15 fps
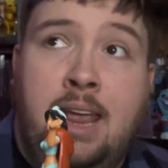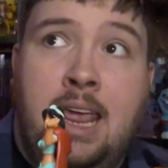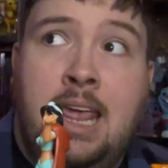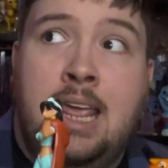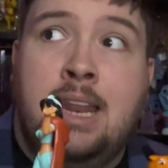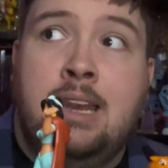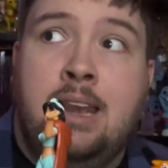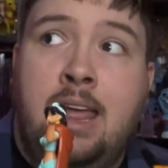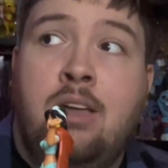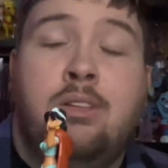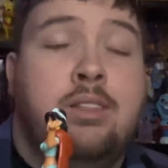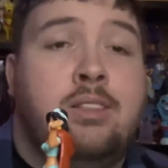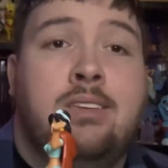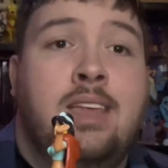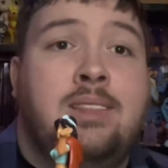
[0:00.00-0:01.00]
And now
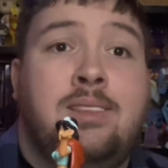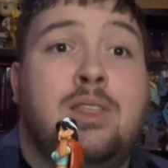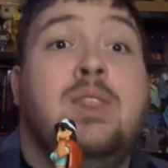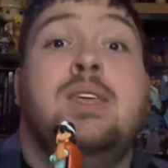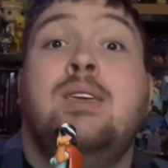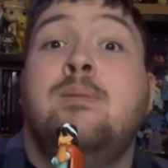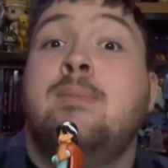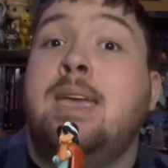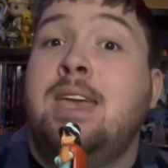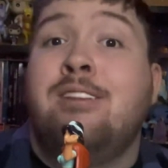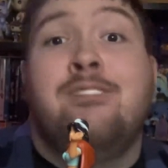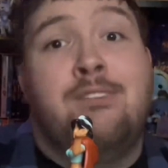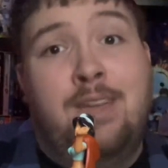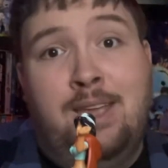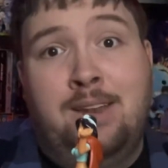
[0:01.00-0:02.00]
let's get to the
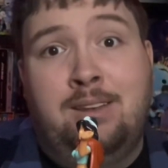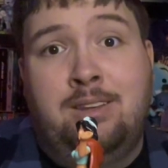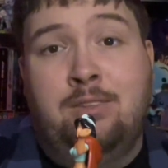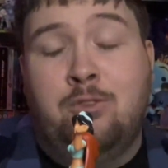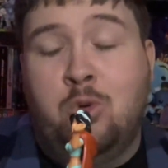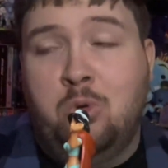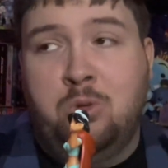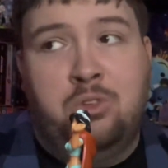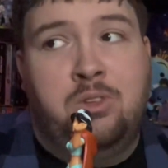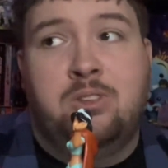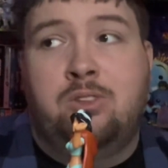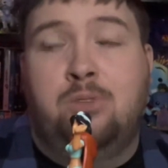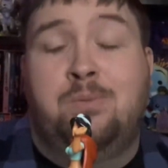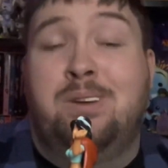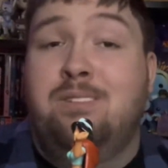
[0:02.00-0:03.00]
main event. Of course,
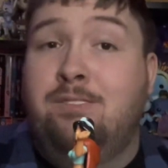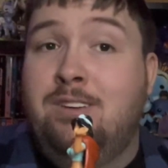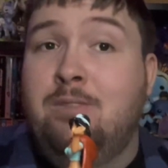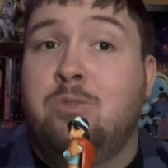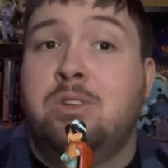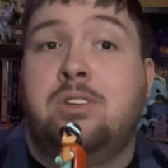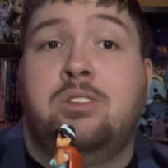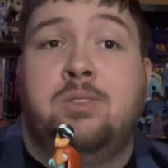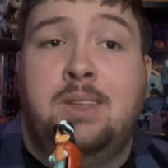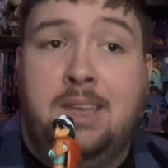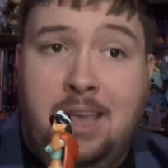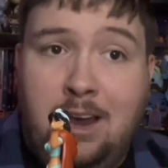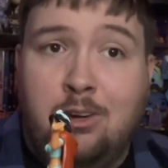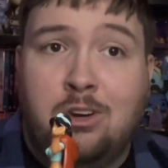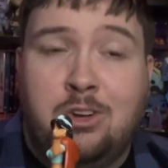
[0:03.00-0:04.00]
this is my favorite Disney
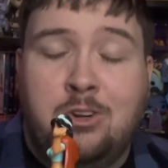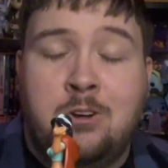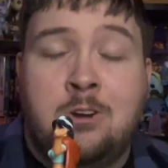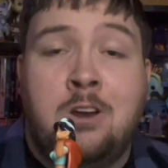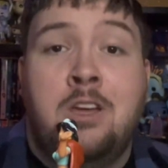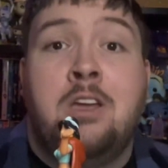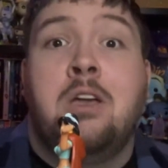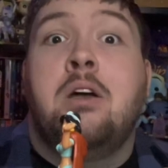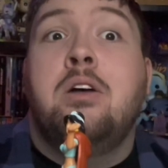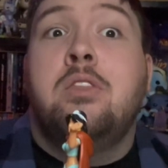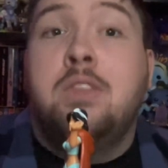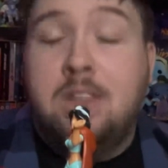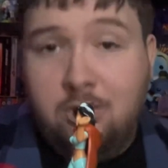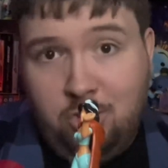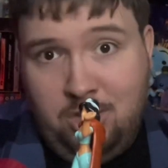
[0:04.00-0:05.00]
character,
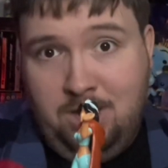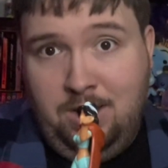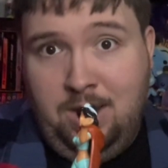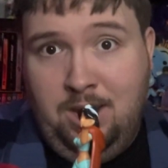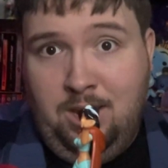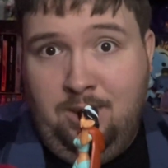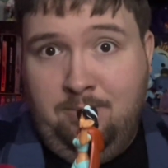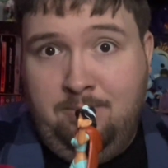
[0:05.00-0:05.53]
the genie.